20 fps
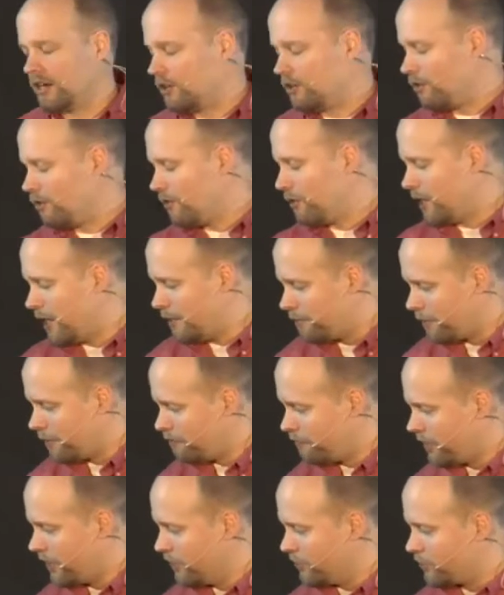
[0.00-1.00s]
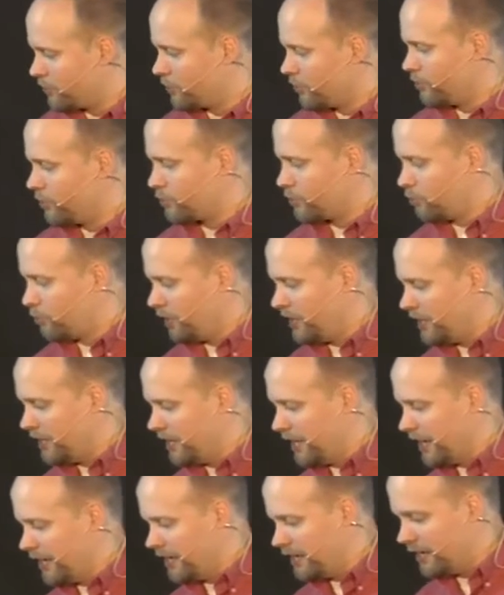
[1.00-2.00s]
growing up in church,
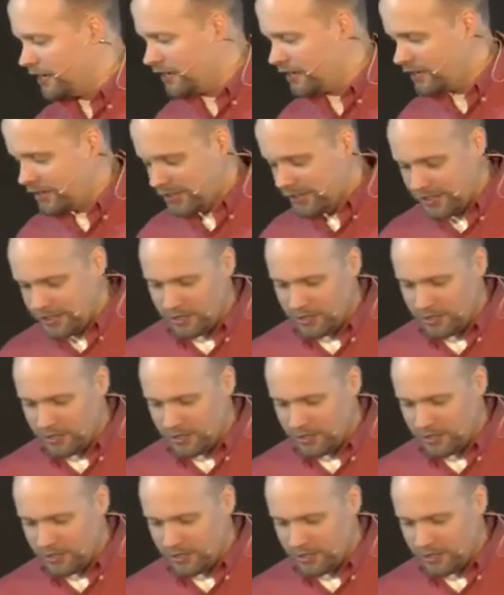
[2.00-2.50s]
the